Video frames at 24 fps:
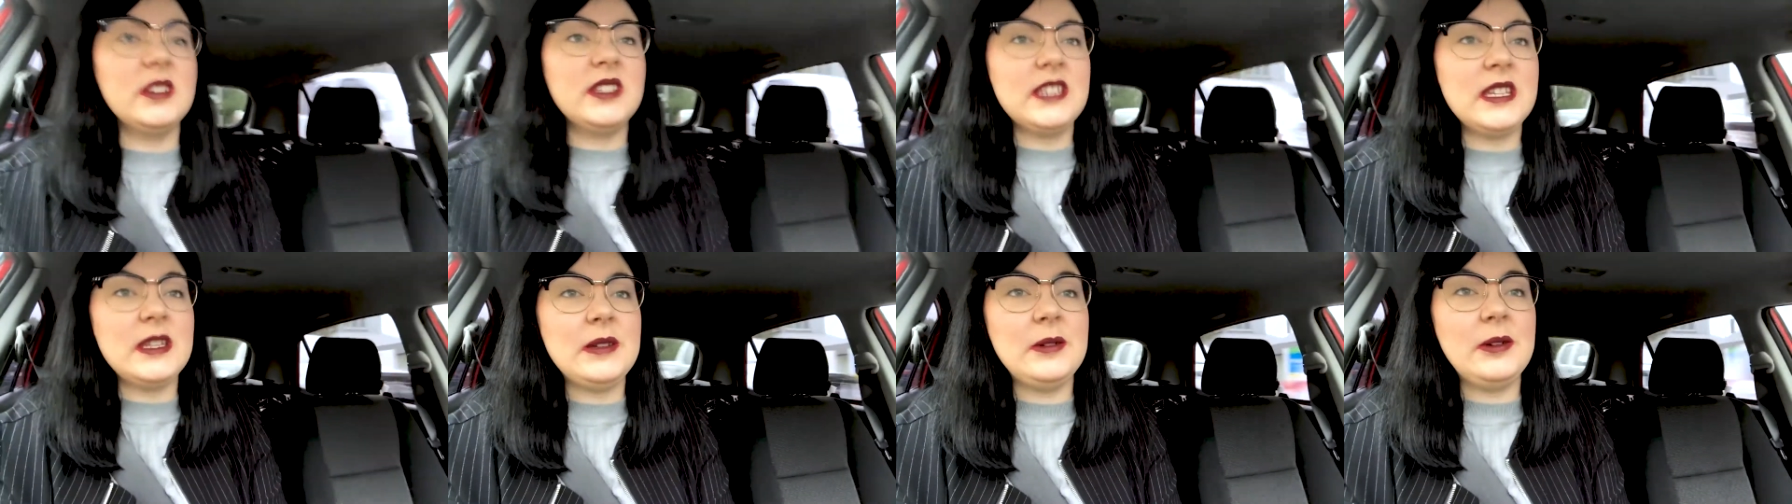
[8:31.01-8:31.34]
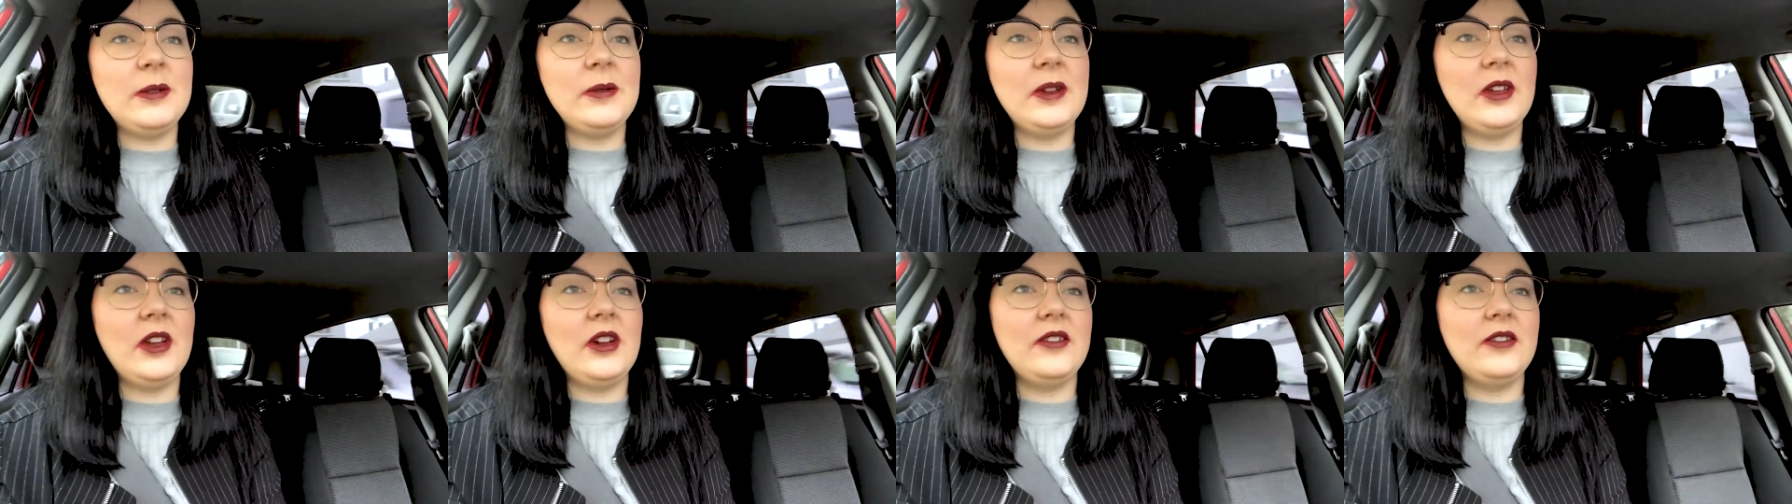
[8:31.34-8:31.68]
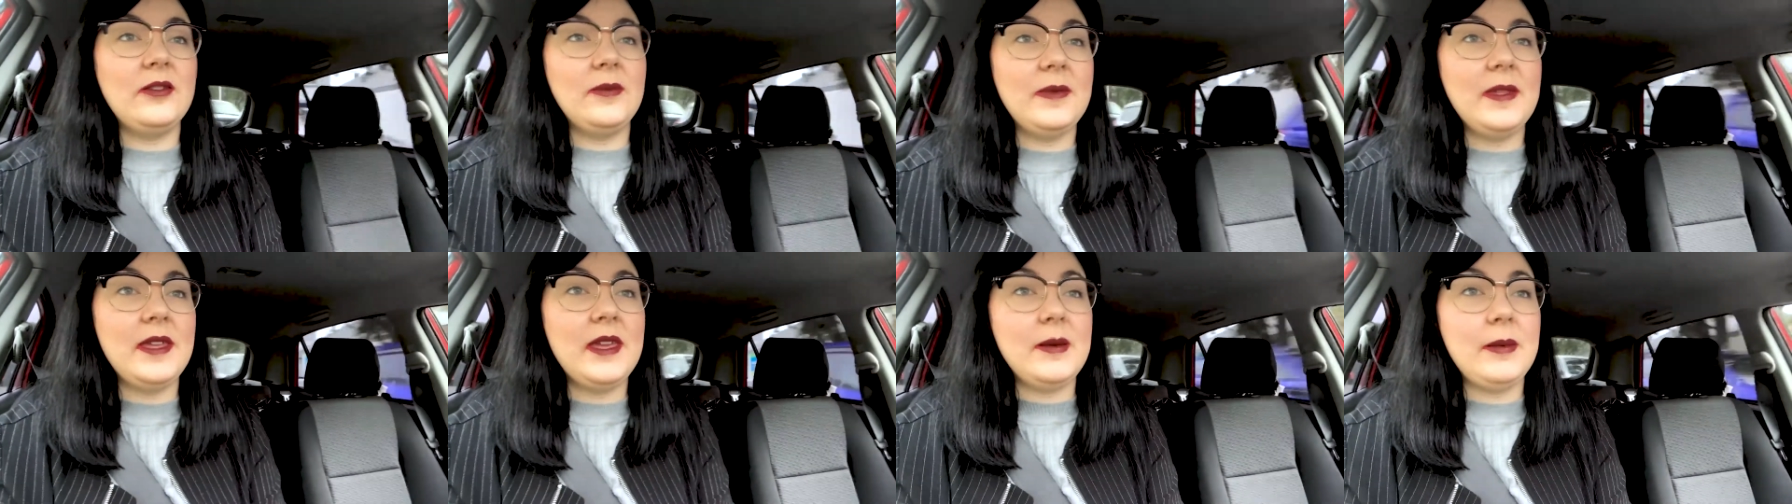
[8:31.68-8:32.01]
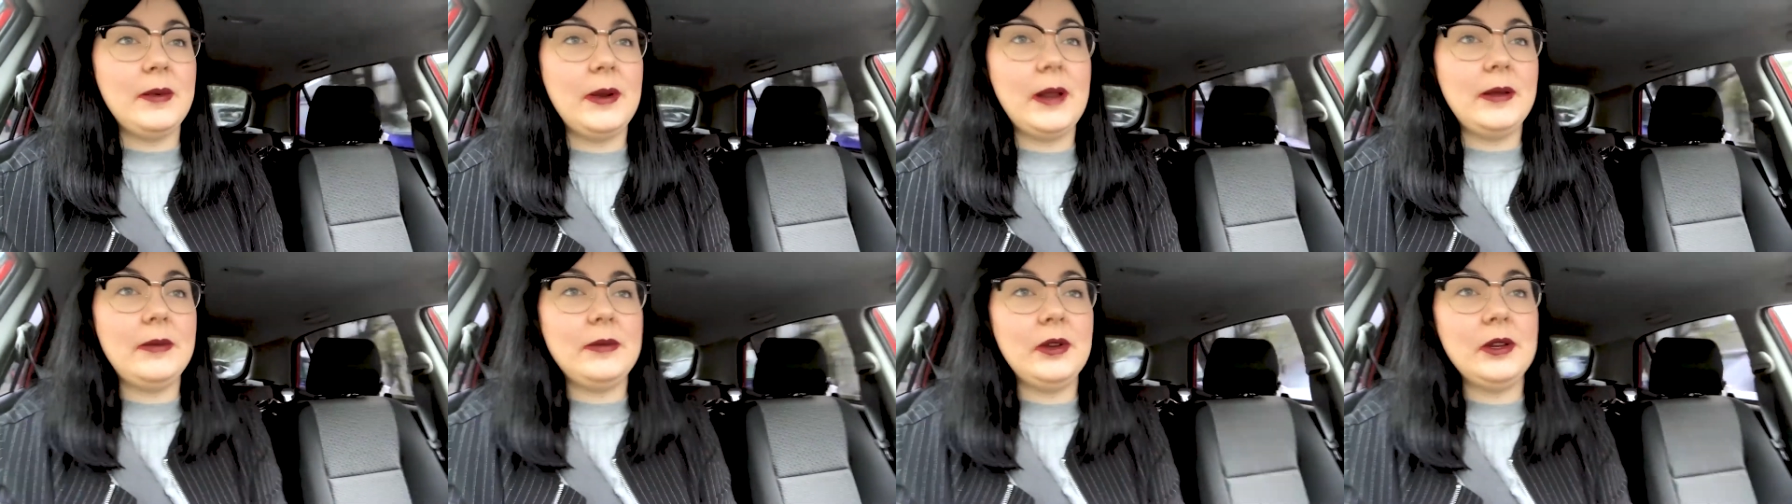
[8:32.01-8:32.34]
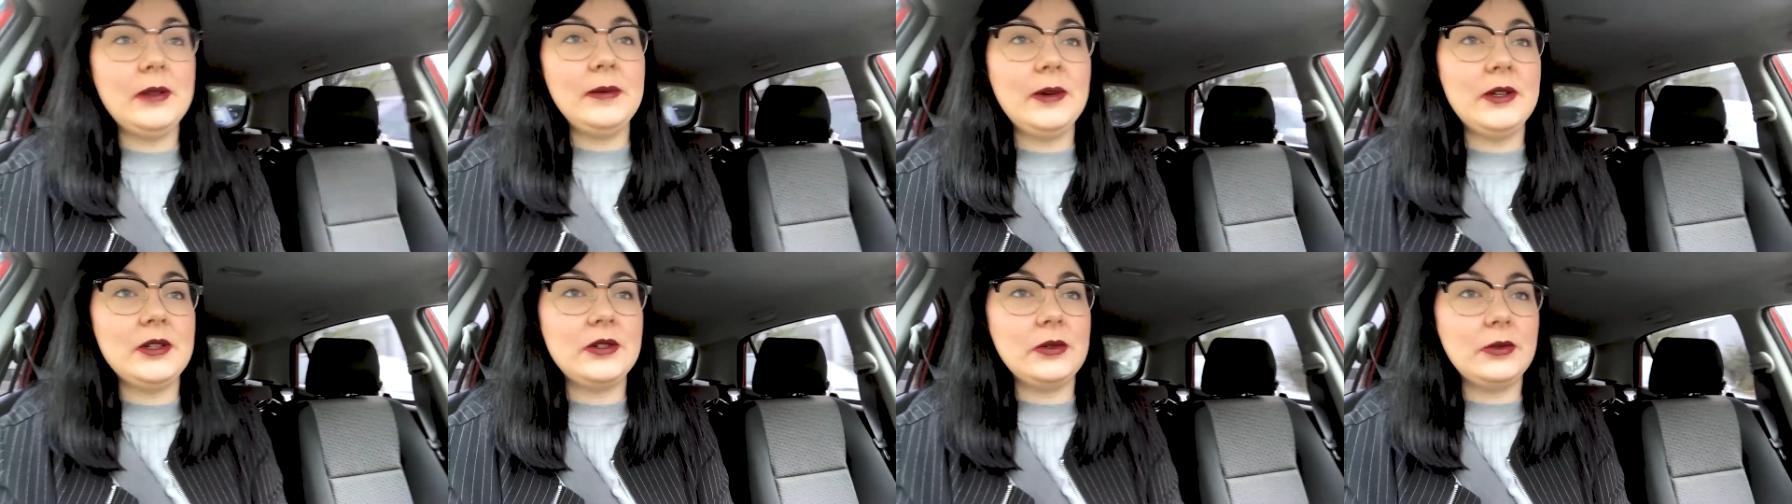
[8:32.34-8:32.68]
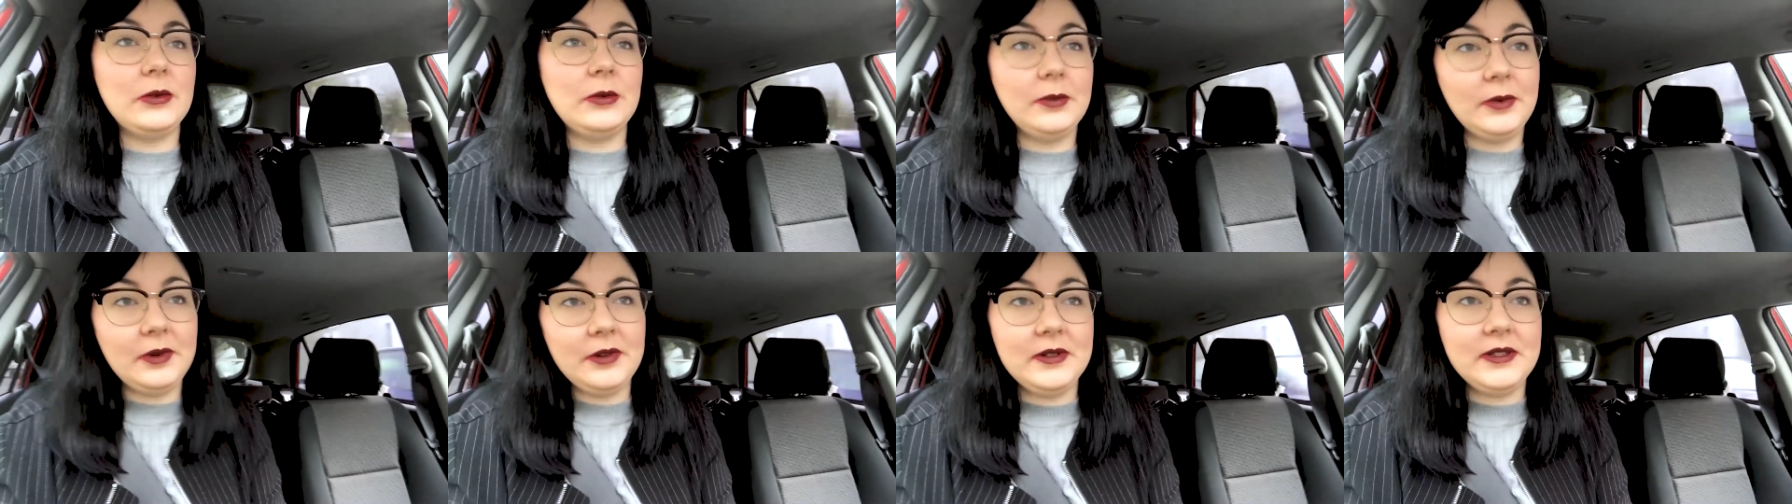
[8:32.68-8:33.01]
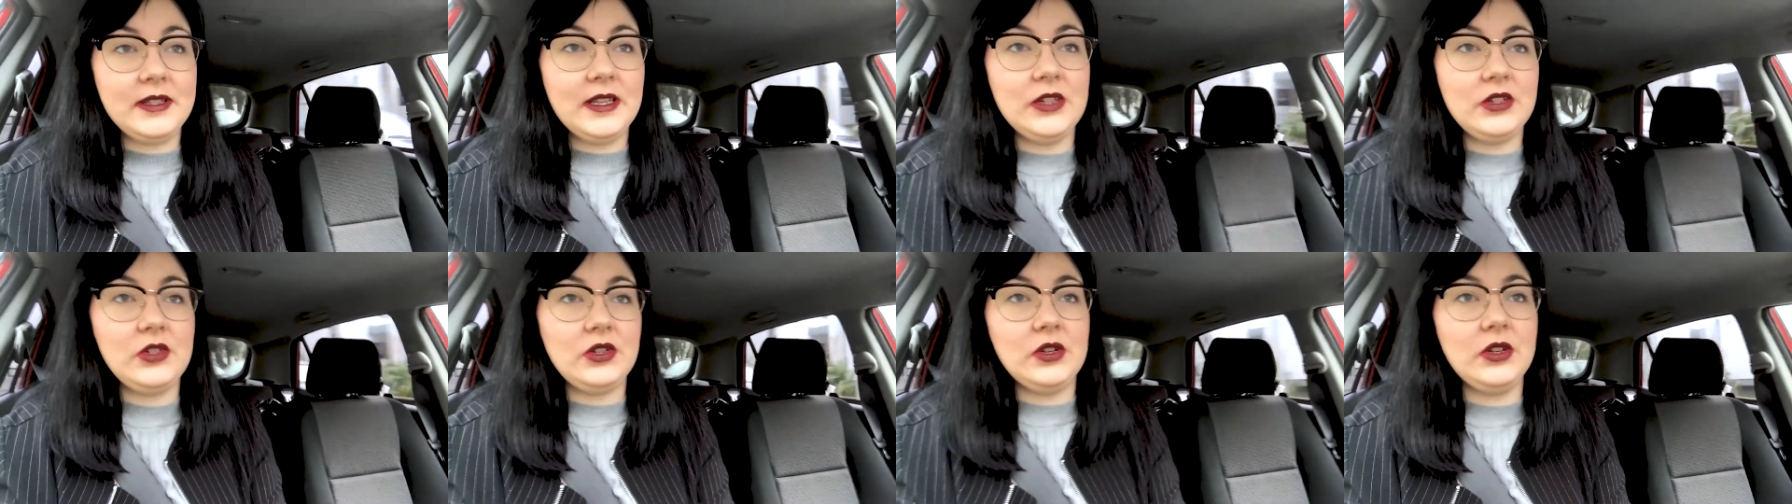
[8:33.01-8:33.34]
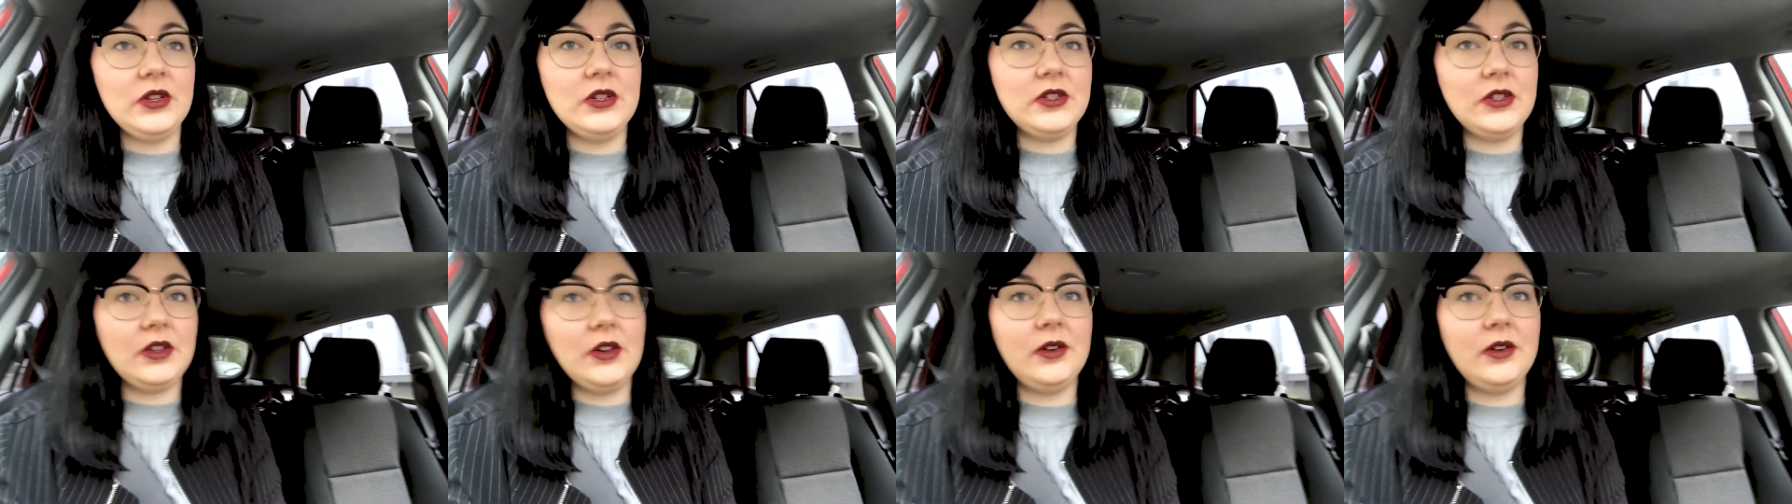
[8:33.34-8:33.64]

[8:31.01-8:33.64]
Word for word: see where we go from there. But I'm pretty much almost at church.